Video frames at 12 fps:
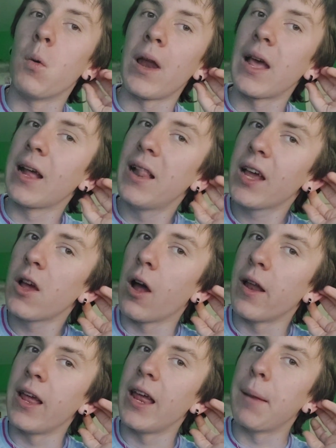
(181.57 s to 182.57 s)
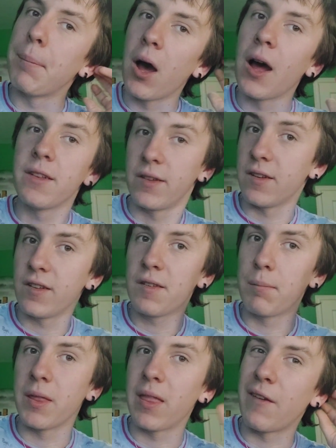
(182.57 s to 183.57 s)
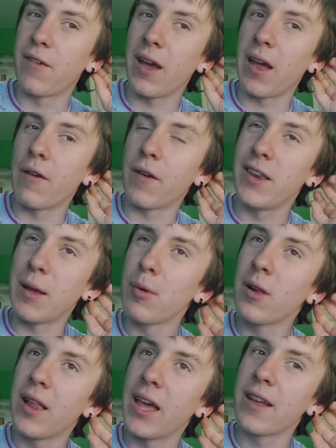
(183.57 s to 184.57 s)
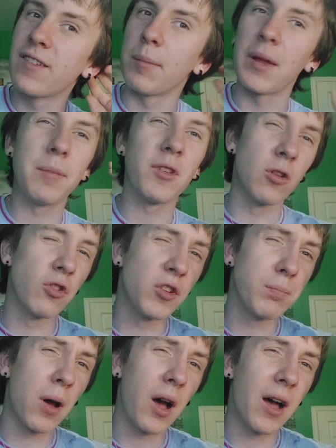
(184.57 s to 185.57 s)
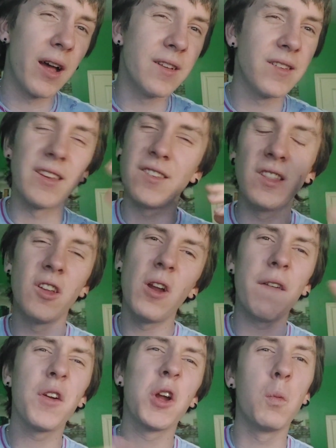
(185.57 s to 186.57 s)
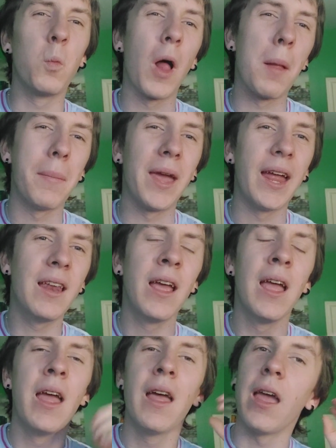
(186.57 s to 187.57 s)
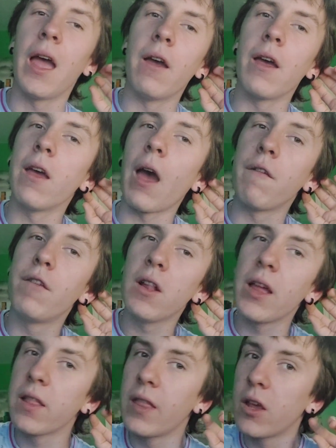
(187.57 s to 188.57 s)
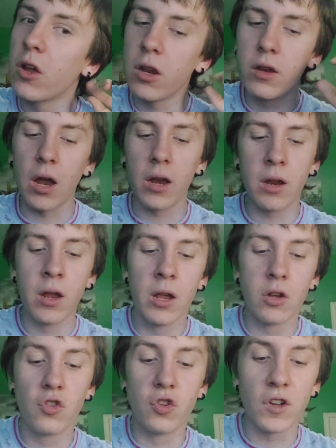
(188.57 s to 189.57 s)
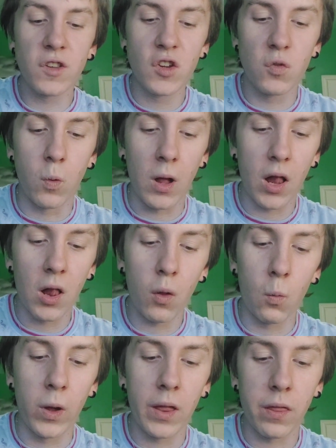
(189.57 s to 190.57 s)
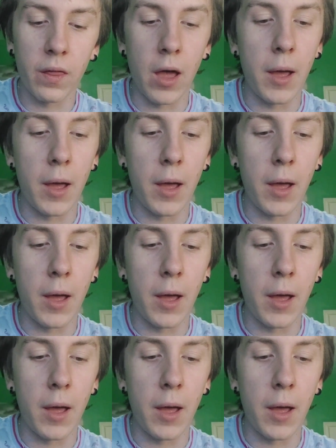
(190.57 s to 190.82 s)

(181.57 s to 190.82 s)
when I click on it, it pauses. But if I double click, sometimes it'll just pause. They're not very well made. I feel like they could have done just as well with